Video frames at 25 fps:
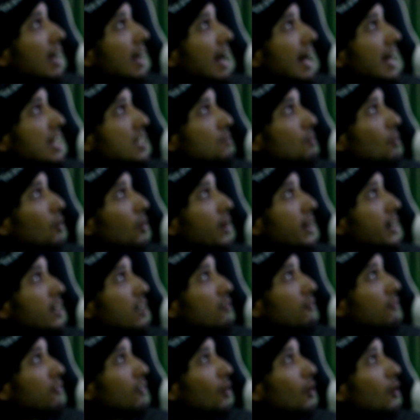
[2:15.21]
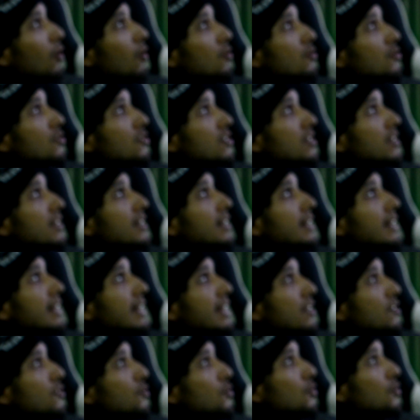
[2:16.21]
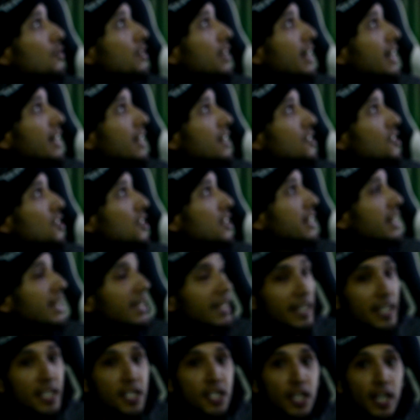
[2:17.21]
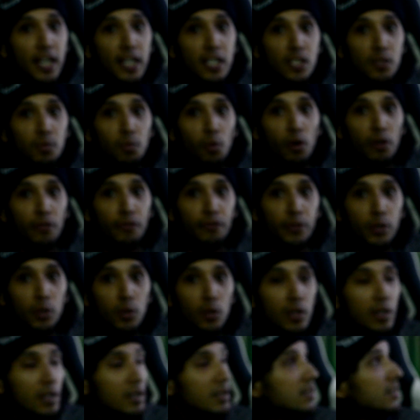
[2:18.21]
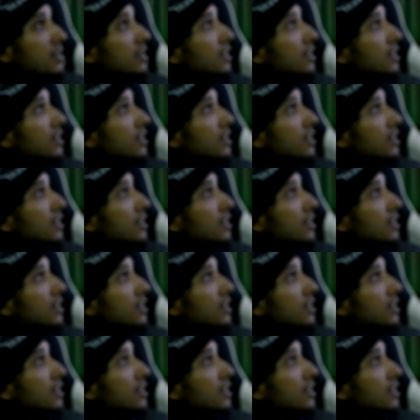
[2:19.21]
As more air flows into the engine, it injects more fuel,